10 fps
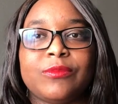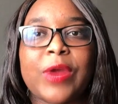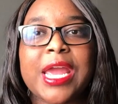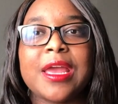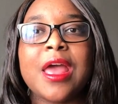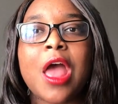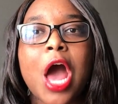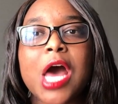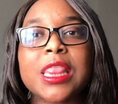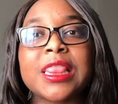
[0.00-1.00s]
right?
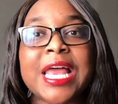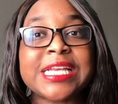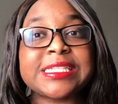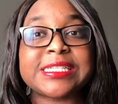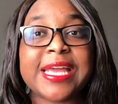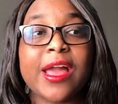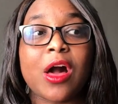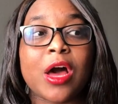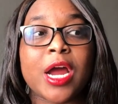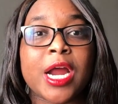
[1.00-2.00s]
Unless they
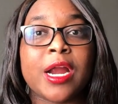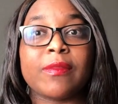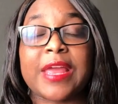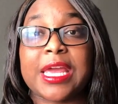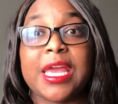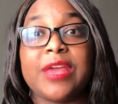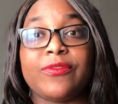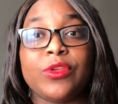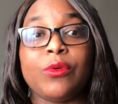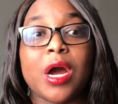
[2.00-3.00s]
are, like,
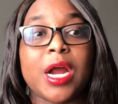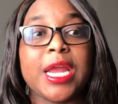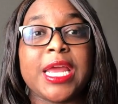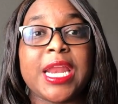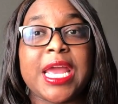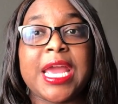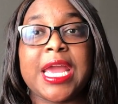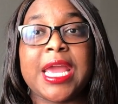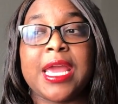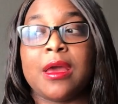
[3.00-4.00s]
if you are in
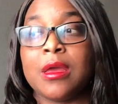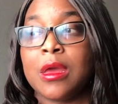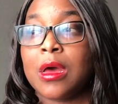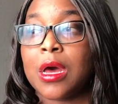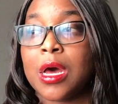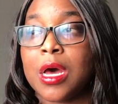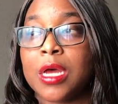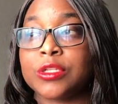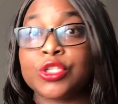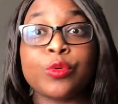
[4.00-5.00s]
a
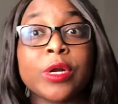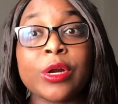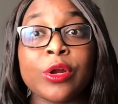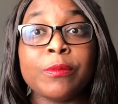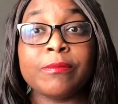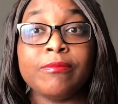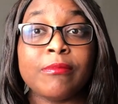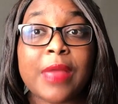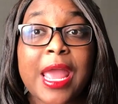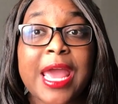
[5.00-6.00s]
uh, tour group
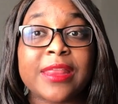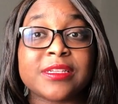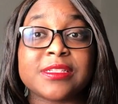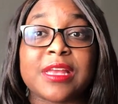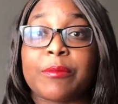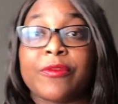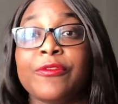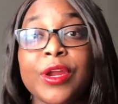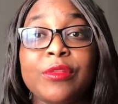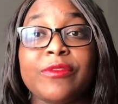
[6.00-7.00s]
and this is like
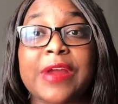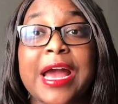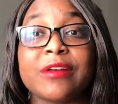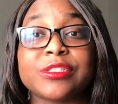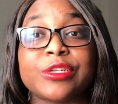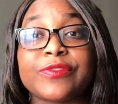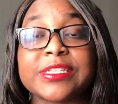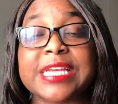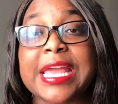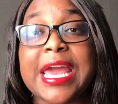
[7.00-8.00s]
before you leave your house and your
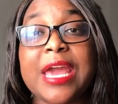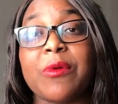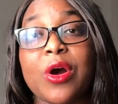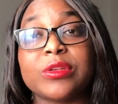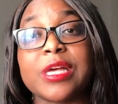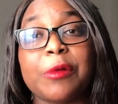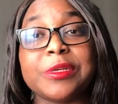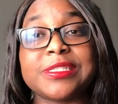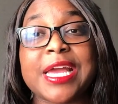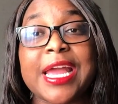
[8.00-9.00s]
friend's like, hey, what hotel are
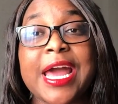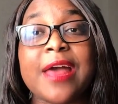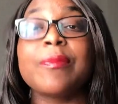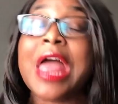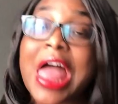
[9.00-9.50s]
we staying at?